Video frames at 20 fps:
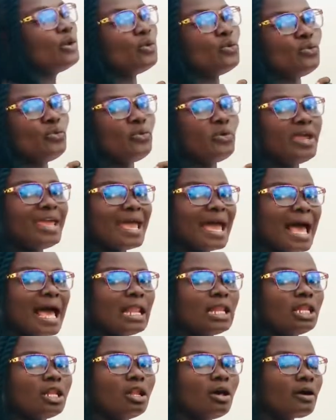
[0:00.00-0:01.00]
We
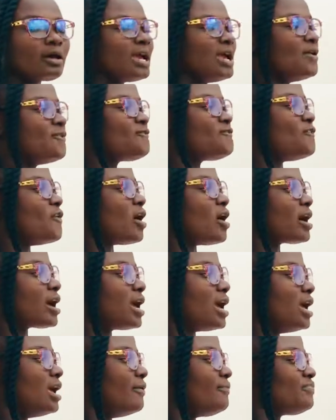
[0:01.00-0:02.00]
are looking for
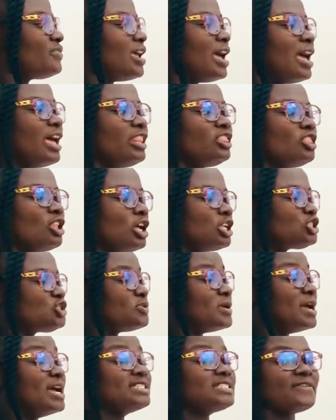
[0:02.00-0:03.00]
K and not
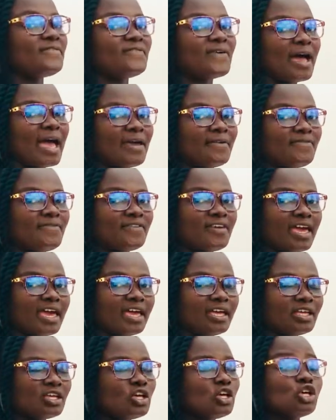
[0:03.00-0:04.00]

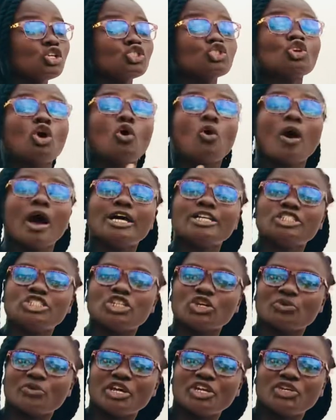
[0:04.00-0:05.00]
25K. So what do?